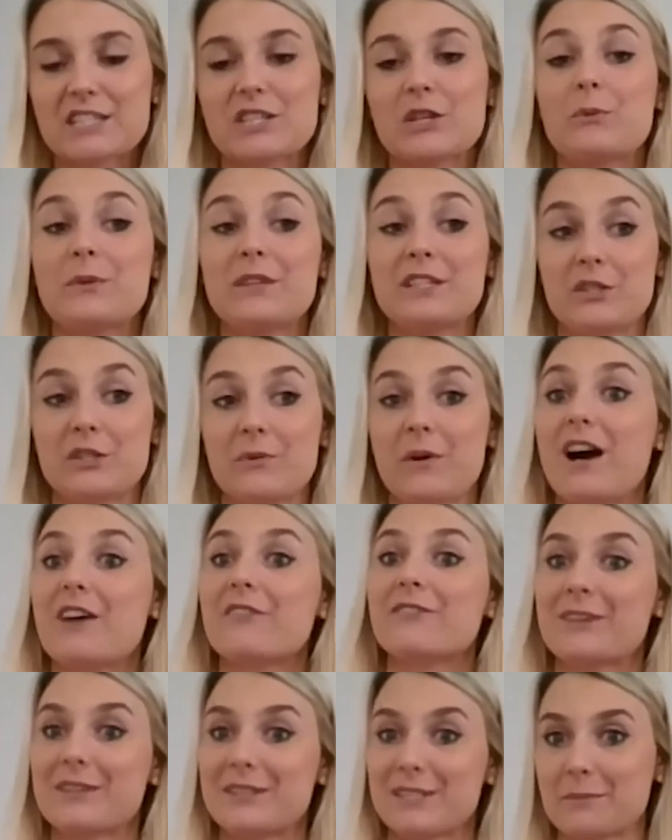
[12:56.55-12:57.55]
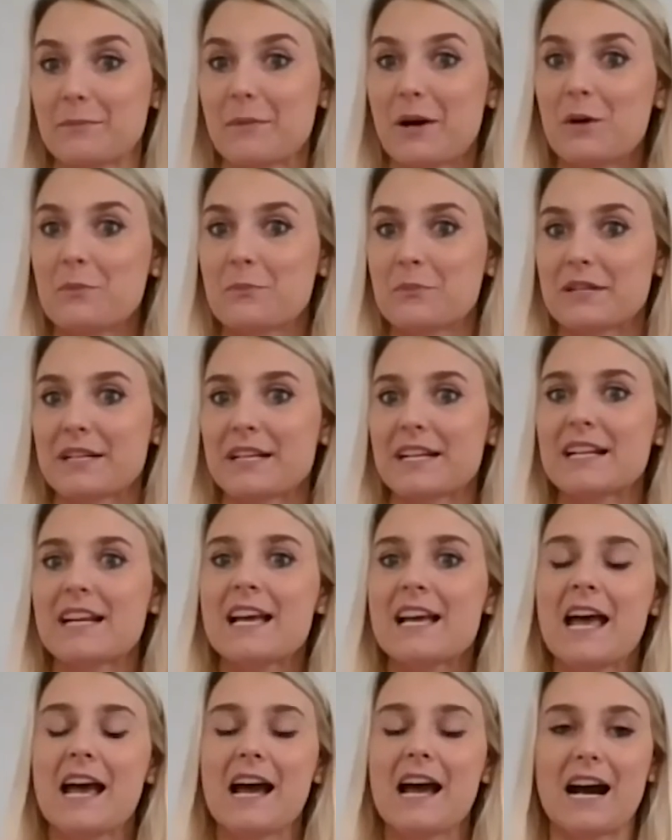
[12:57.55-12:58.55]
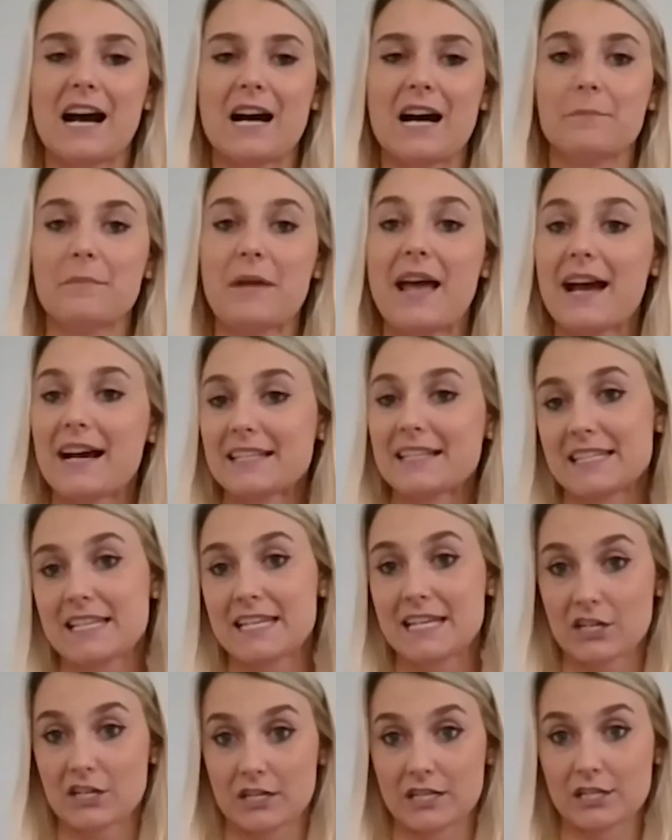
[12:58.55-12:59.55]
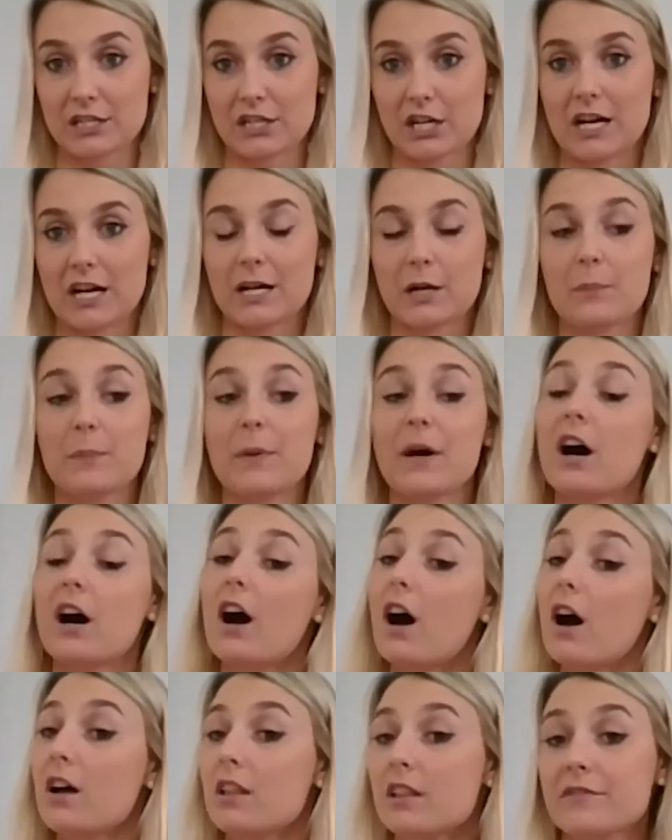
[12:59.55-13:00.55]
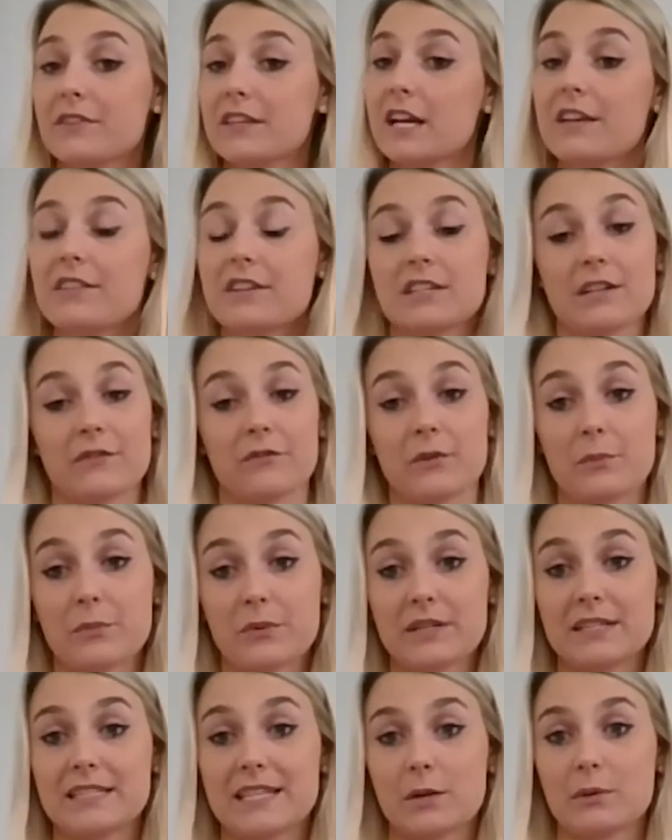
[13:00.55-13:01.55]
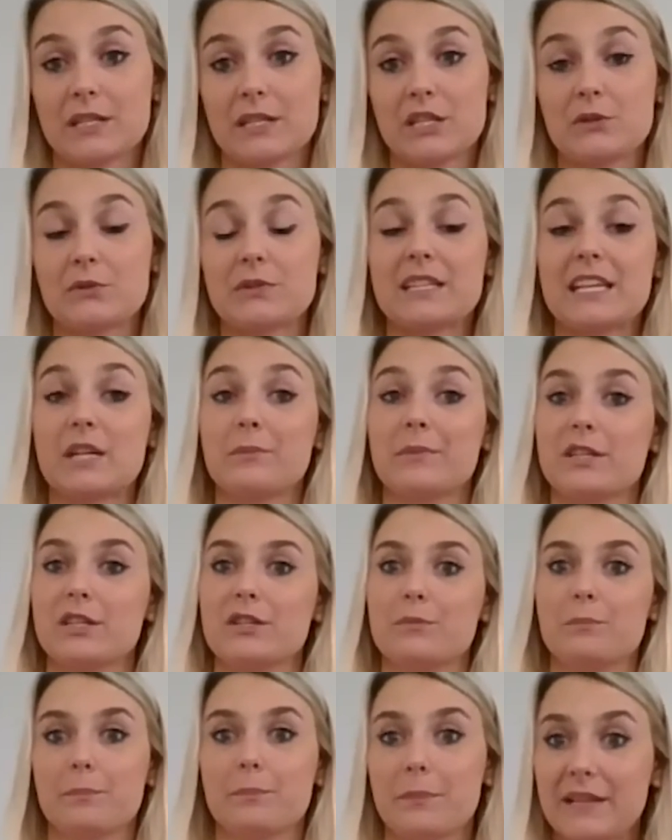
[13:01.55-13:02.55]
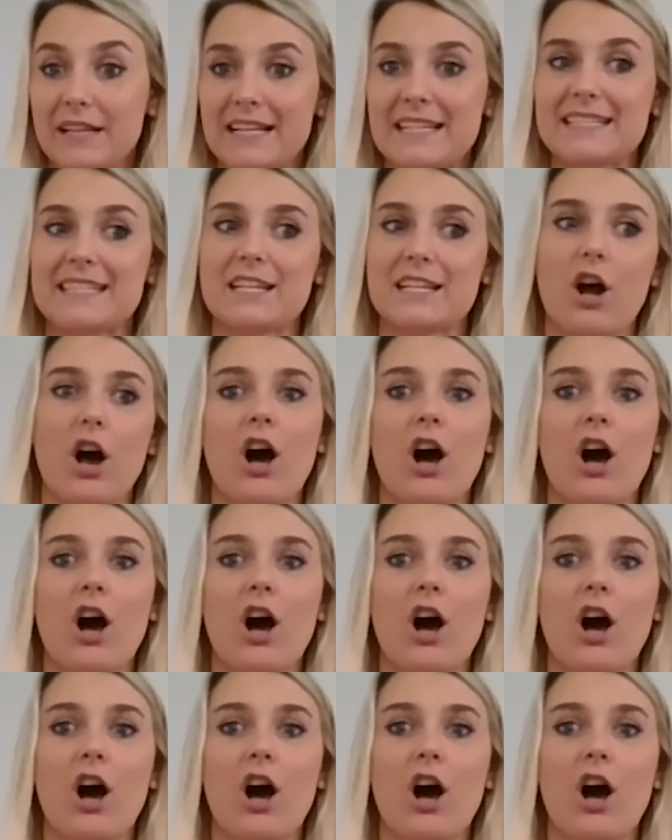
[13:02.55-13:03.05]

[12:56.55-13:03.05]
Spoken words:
So we do offer a small breed as a hearing dog, but all of the other different breeds that we use can be placed in